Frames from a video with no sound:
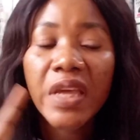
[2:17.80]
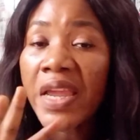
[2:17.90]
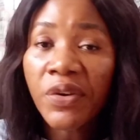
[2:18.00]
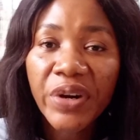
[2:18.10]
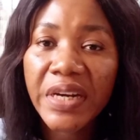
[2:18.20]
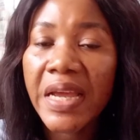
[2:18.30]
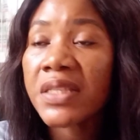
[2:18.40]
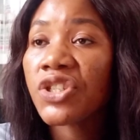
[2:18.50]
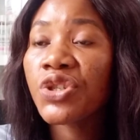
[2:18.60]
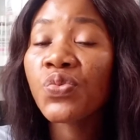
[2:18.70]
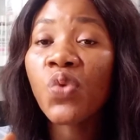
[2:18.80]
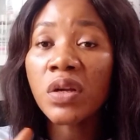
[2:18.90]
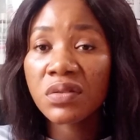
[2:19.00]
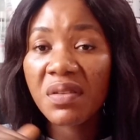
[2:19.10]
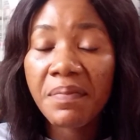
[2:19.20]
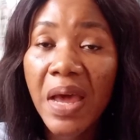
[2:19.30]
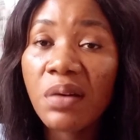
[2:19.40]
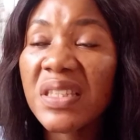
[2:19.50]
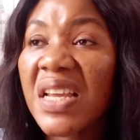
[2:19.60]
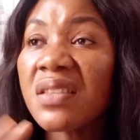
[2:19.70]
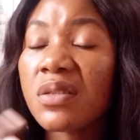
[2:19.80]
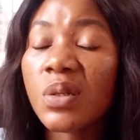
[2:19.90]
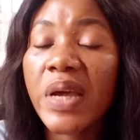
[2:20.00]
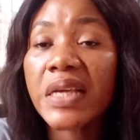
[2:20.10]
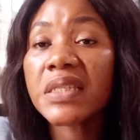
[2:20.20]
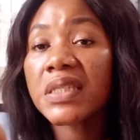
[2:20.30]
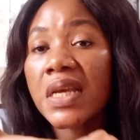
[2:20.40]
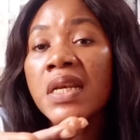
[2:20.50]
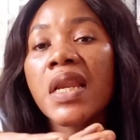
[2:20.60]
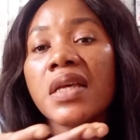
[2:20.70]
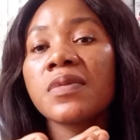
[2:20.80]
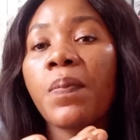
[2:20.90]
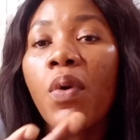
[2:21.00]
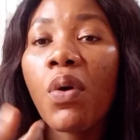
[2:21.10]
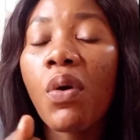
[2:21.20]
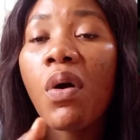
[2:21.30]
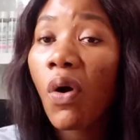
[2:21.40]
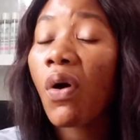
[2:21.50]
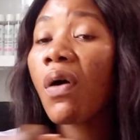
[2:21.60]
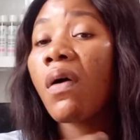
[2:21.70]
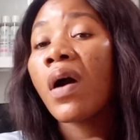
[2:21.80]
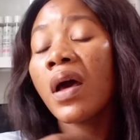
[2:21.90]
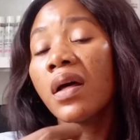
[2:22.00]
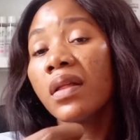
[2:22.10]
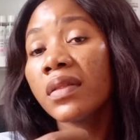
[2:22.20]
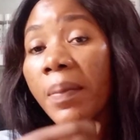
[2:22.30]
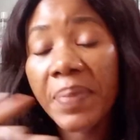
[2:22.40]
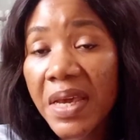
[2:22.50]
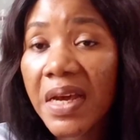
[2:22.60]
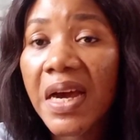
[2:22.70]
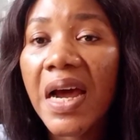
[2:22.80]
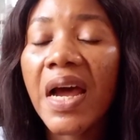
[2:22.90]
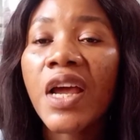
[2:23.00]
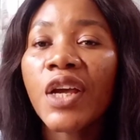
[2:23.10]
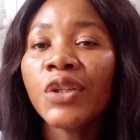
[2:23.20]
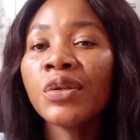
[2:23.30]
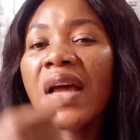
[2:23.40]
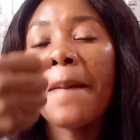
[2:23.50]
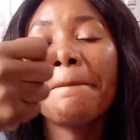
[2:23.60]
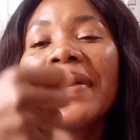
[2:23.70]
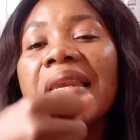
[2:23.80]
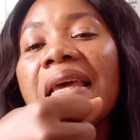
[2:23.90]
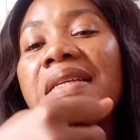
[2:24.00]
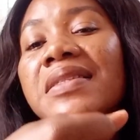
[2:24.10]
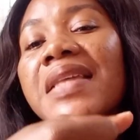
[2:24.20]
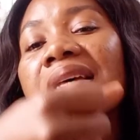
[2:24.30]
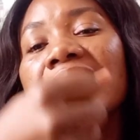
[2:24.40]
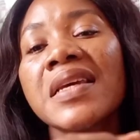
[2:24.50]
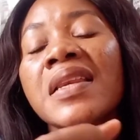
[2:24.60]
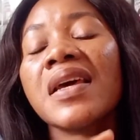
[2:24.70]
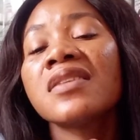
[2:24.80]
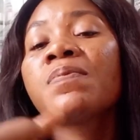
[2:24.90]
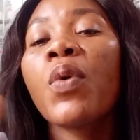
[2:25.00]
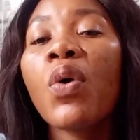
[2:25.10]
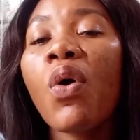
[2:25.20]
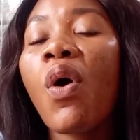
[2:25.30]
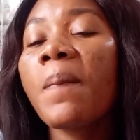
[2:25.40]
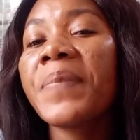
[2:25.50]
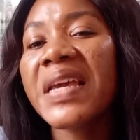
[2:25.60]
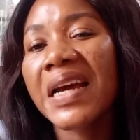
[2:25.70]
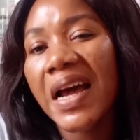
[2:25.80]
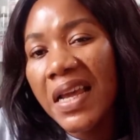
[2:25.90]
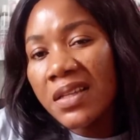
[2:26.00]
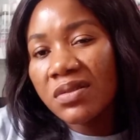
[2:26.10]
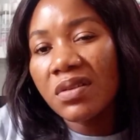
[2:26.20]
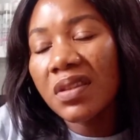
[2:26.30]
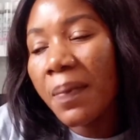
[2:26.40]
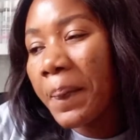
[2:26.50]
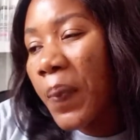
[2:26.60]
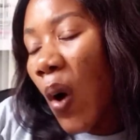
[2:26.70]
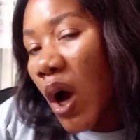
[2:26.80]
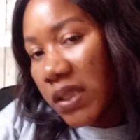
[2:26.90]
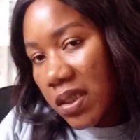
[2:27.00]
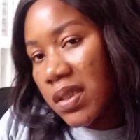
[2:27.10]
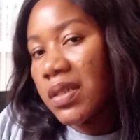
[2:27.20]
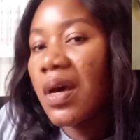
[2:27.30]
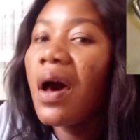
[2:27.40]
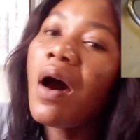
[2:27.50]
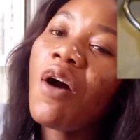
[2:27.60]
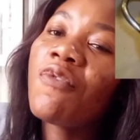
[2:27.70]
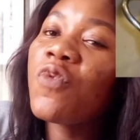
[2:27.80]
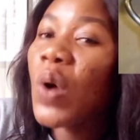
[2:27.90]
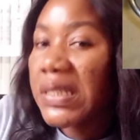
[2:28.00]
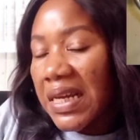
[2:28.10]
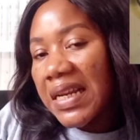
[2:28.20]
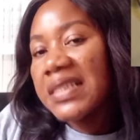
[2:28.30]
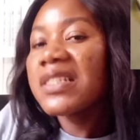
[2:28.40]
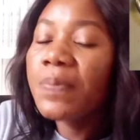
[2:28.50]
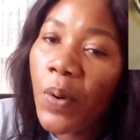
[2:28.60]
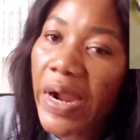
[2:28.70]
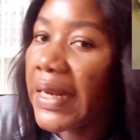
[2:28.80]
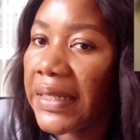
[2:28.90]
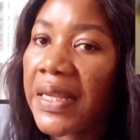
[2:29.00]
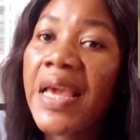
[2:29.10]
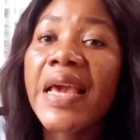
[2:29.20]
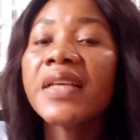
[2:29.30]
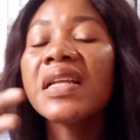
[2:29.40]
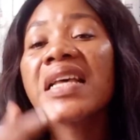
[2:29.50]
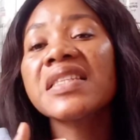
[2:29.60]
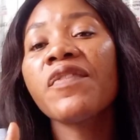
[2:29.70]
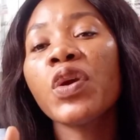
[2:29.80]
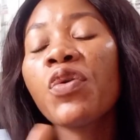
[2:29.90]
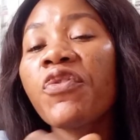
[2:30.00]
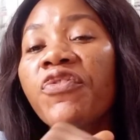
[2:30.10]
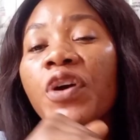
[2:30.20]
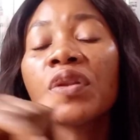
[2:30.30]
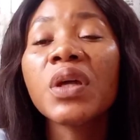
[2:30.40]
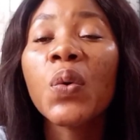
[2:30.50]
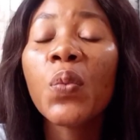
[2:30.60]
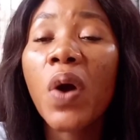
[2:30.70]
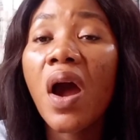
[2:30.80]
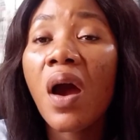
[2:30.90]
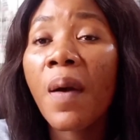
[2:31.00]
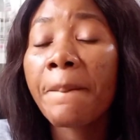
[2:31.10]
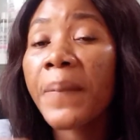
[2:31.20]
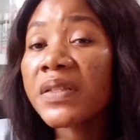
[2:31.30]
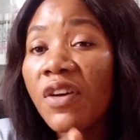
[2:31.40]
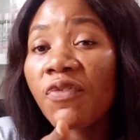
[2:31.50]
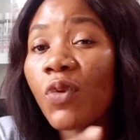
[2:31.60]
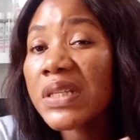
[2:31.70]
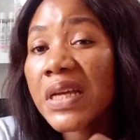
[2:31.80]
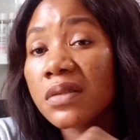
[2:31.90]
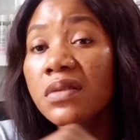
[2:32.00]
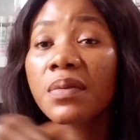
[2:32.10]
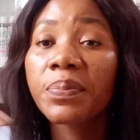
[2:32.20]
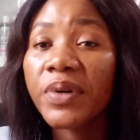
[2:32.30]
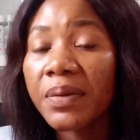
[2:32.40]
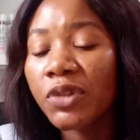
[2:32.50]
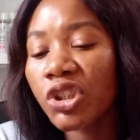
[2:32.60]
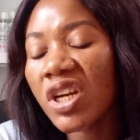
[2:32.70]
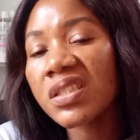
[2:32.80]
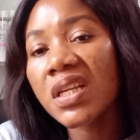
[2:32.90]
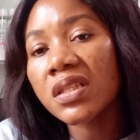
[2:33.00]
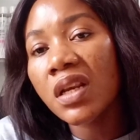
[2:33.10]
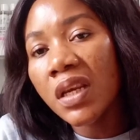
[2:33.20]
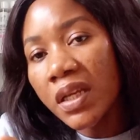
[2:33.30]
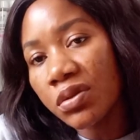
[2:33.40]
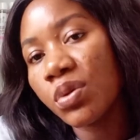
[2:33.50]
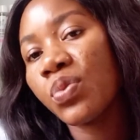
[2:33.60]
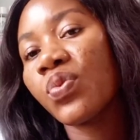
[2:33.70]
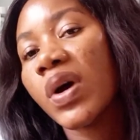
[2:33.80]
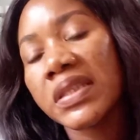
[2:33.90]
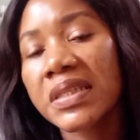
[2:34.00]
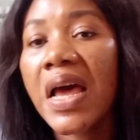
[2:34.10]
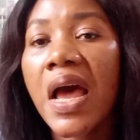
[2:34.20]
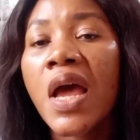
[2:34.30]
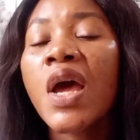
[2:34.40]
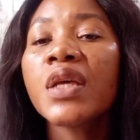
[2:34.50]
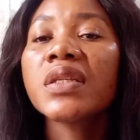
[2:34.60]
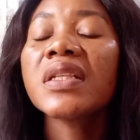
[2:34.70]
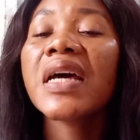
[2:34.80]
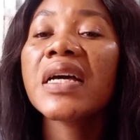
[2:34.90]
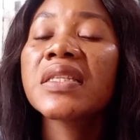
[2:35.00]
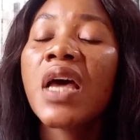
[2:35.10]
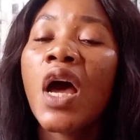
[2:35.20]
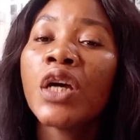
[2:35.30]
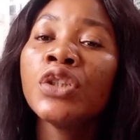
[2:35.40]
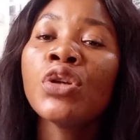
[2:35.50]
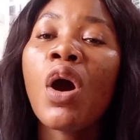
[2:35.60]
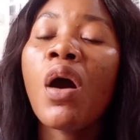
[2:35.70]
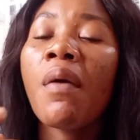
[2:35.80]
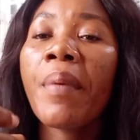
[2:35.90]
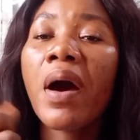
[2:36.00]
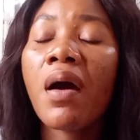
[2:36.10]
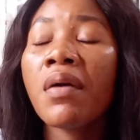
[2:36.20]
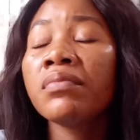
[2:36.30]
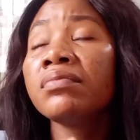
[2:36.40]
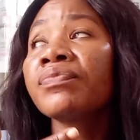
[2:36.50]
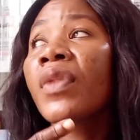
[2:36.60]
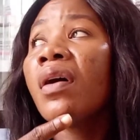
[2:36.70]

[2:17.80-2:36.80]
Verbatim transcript: ingredients you want to melt into a stainless bowl or the beaker you now place that stainless bowl or beaker into the pot of water that is boiling it's not as if you will fill the uh, pot of water to the brim you just need little water so that your um,